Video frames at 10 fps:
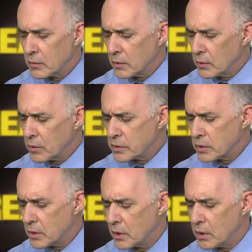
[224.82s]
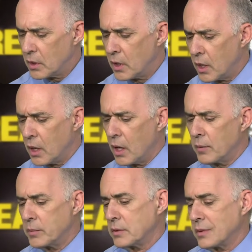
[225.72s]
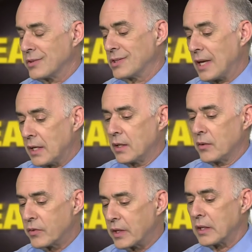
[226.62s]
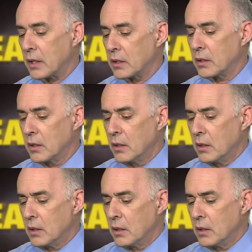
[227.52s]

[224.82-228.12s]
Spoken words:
Lawrence, I've been thinking,